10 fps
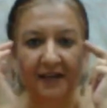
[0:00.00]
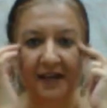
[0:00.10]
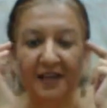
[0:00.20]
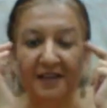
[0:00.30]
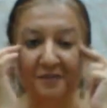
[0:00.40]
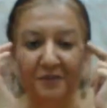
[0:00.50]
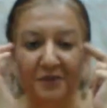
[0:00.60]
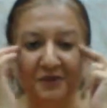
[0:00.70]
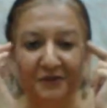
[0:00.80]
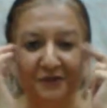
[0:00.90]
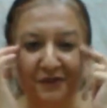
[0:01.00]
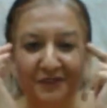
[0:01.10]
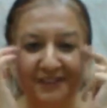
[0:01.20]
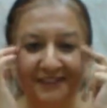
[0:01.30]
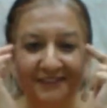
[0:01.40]
I am
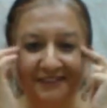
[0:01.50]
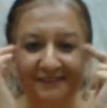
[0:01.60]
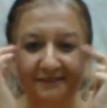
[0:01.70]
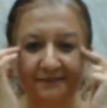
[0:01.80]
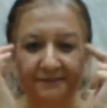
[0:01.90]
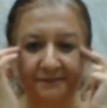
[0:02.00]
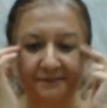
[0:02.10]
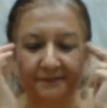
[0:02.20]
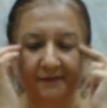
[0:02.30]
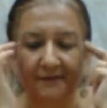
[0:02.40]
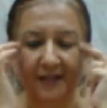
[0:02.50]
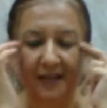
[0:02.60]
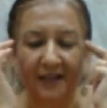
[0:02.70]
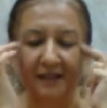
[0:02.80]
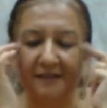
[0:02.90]
beautiful.
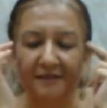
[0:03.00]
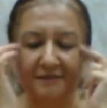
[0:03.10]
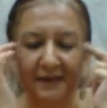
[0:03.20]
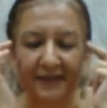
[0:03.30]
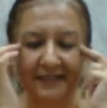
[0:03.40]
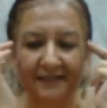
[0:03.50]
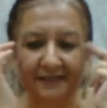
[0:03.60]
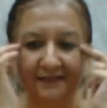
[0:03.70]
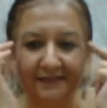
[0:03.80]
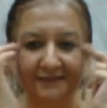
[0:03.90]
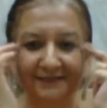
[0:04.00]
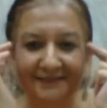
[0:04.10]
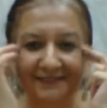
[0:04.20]
I love myself.